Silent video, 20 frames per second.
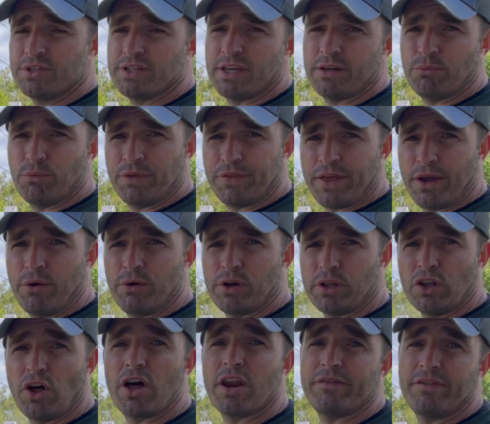it without a
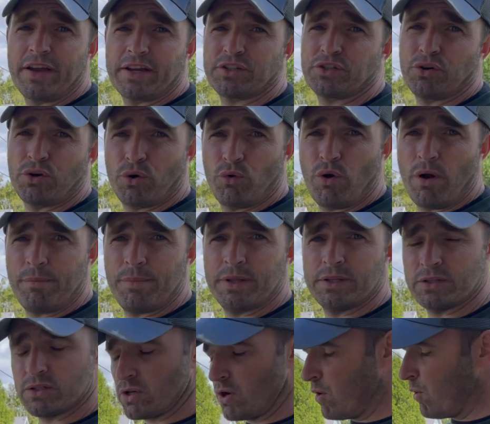lot of extra
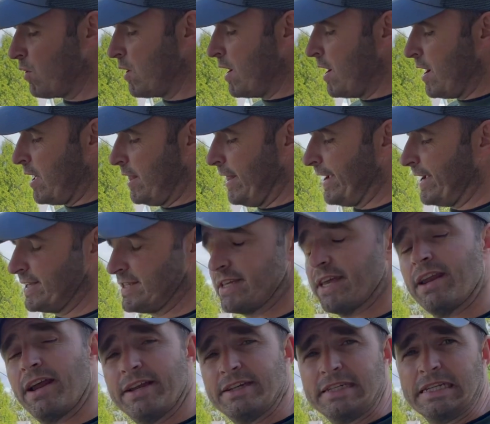equipment. So, like I
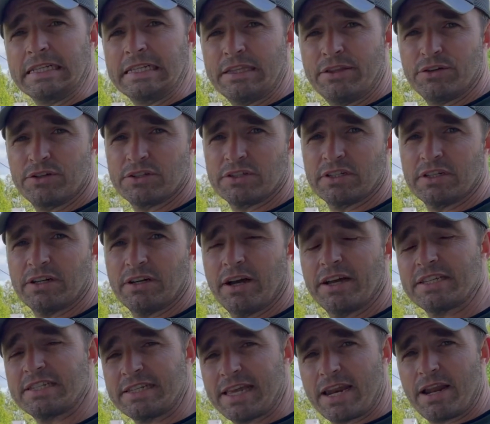said, ideally there's a
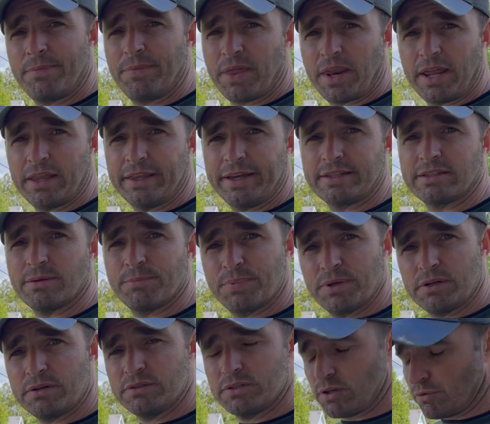setup that I'd like to
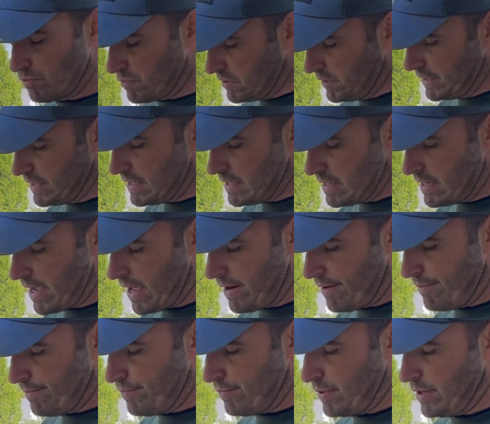build to really kind
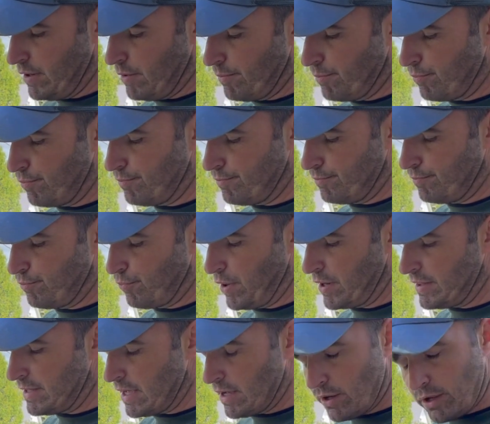of,
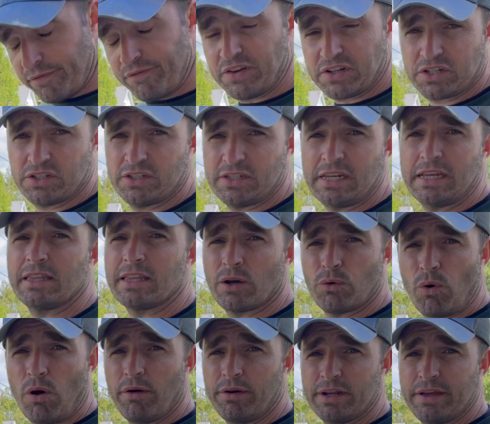bring the efficiency and the
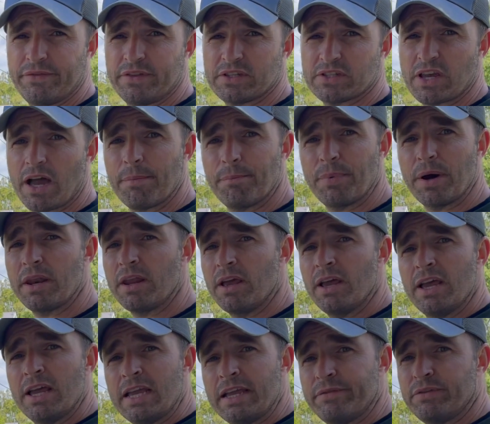quality of this up. But
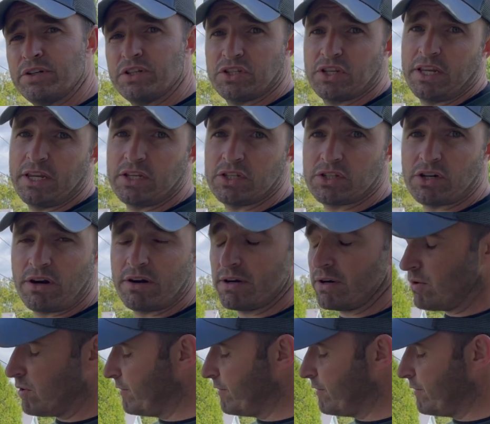if you're just getting started, or